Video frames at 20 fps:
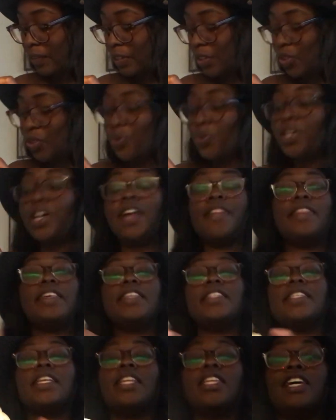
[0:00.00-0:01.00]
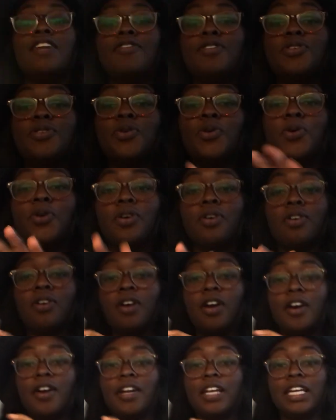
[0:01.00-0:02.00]
So we got this Lover's Oracle
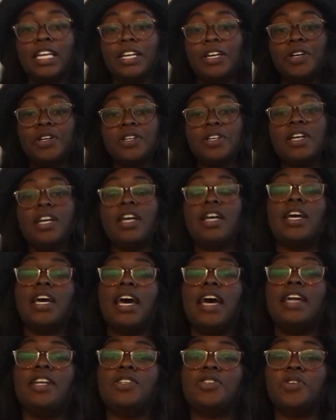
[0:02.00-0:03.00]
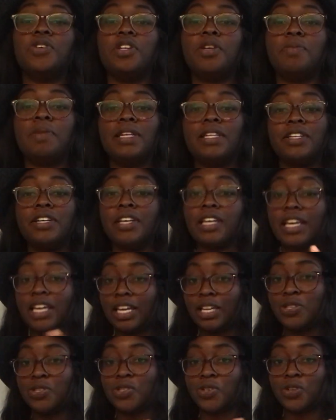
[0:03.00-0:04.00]
card here, and it's going to be looking
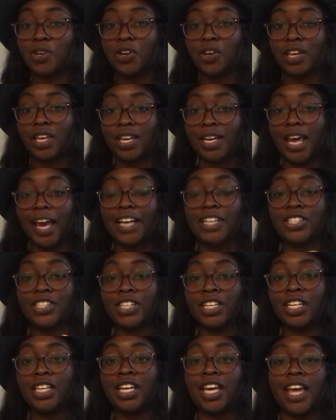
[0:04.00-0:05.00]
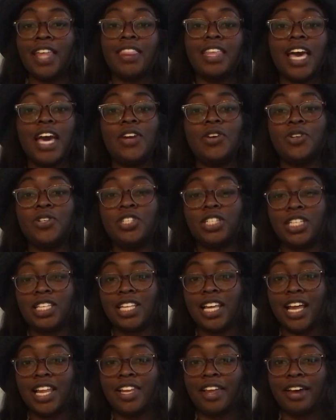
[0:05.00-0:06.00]
into your connection and the energy
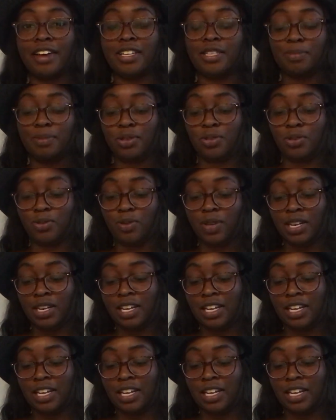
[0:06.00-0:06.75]
that lies between